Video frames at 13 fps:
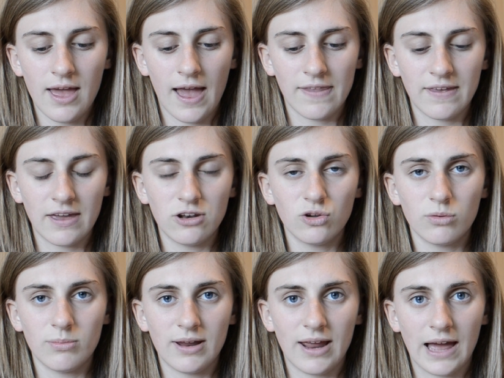and they
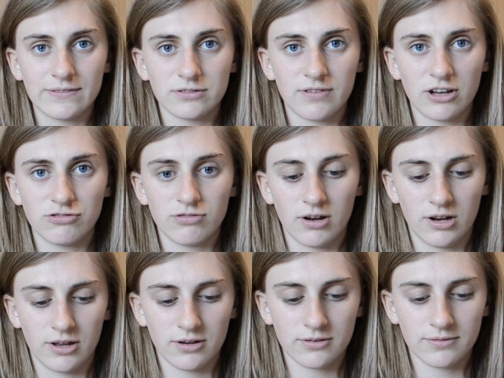normally have a retro
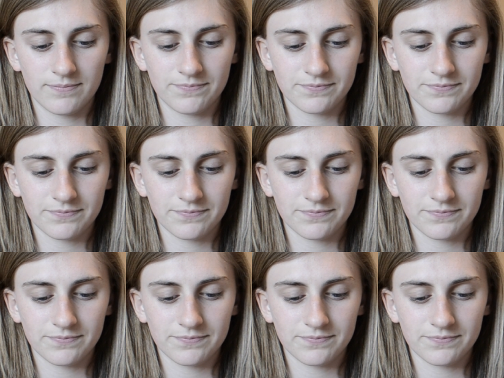look.